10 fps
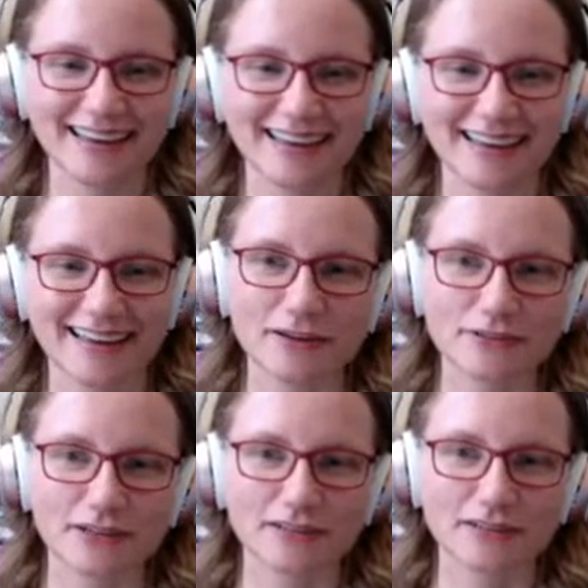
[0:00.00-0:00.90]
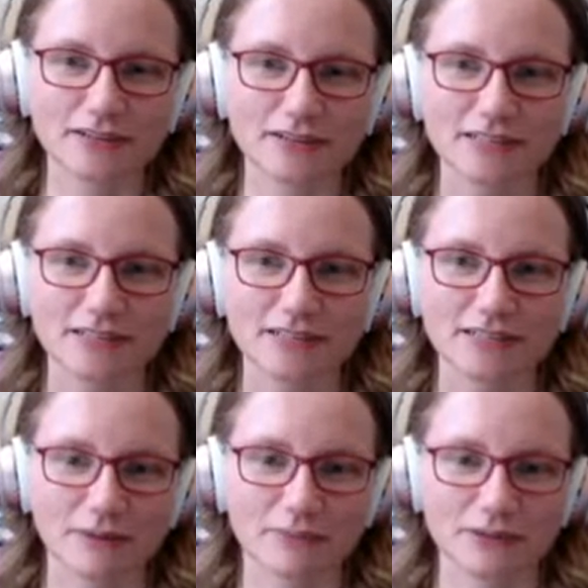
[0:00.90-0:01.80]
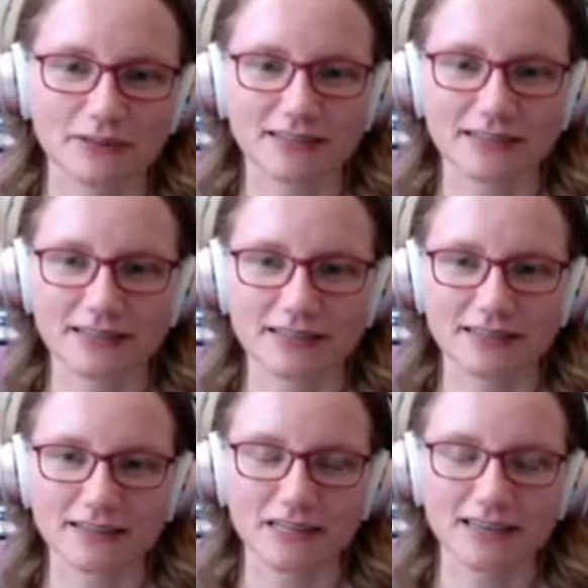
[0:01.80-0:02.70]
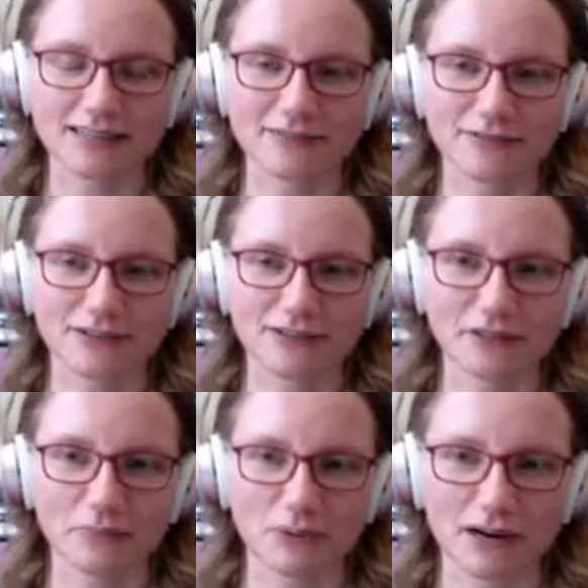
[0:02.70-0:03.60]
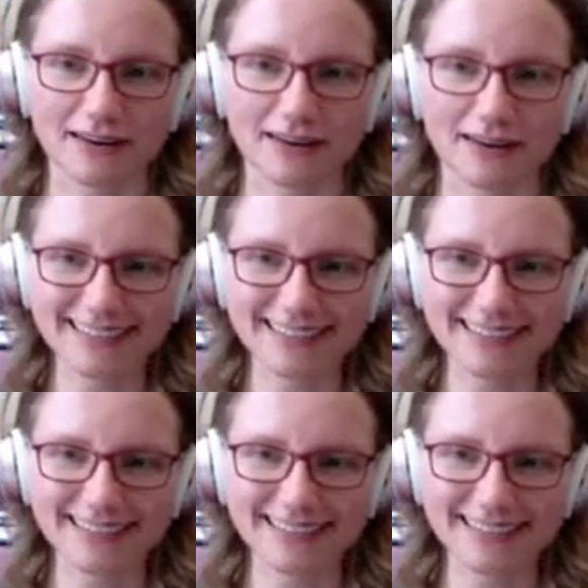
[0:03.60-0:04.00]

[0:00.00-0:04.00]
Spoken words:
And Psycho Donkey wants us to remember that ducks can be nice if you give them bread.